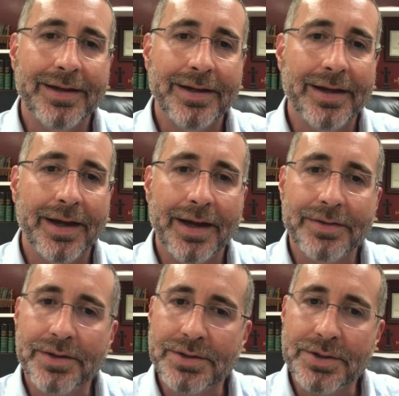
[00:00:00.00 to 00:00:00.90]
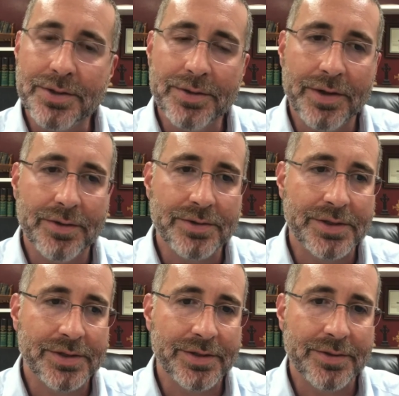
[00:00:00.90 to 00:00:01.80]
I think too,
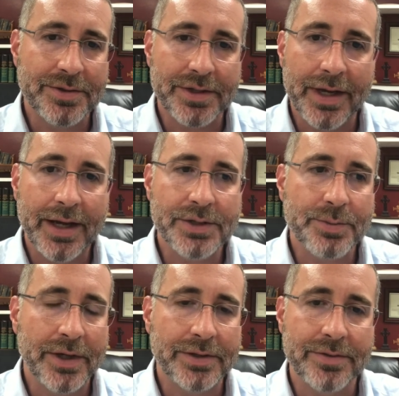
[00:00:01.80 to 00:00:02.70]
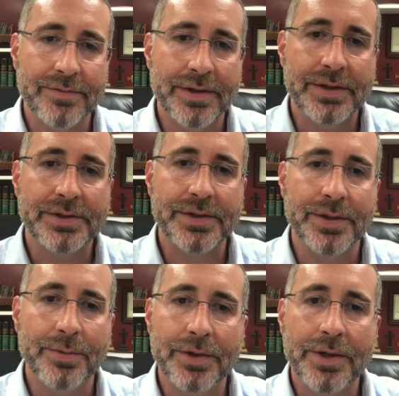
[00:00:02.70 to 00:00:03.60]
there's an aspect of this
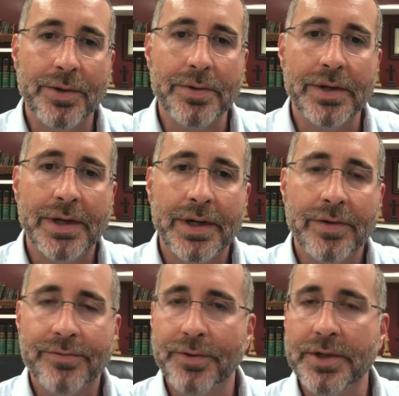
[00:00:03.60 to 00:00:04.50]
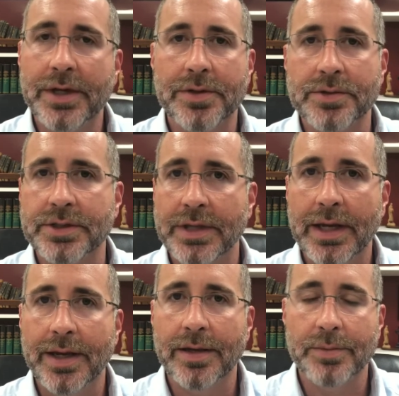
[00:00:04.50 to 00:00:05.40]
that we don't fully
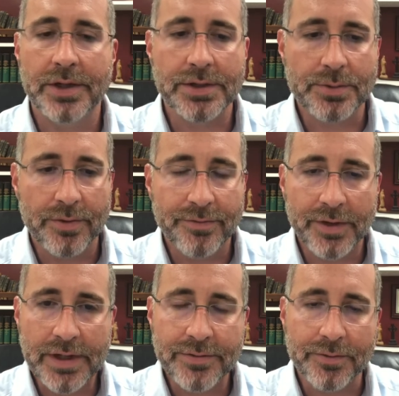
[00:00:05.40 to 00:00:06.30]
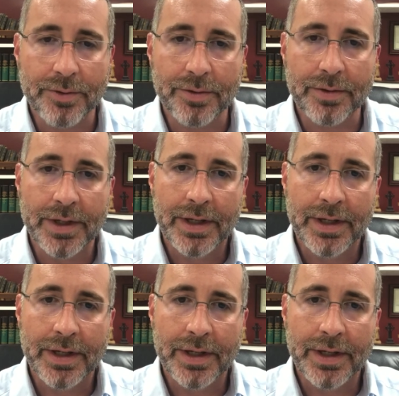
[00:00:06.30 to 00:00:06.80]
understand, but as we're faithful,